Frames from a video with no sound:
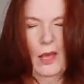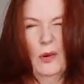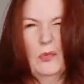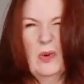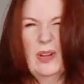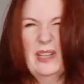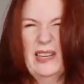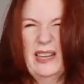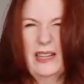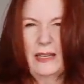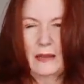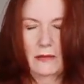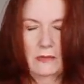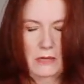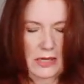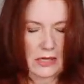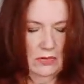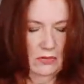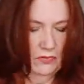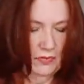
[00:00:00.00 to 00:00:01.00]
one little
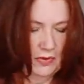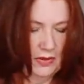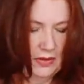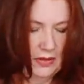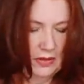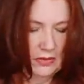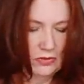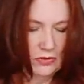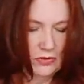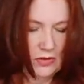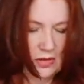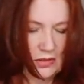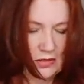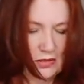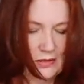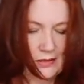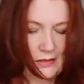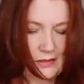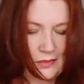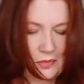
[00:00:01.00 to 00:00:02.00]
niggle with the
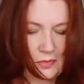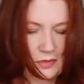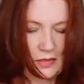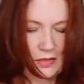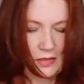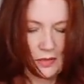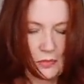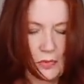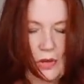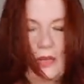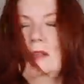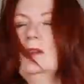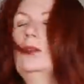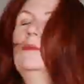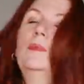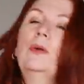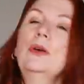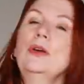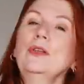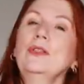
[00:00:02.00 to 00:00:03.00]
instructions was that when you
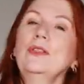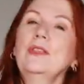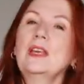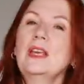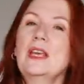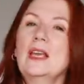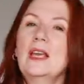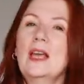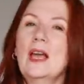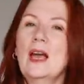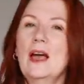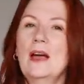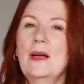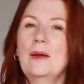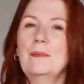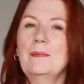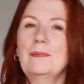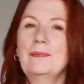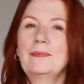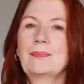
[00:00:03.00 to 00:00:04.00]
put the
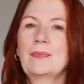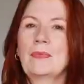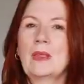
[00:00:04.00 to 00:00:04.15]
um,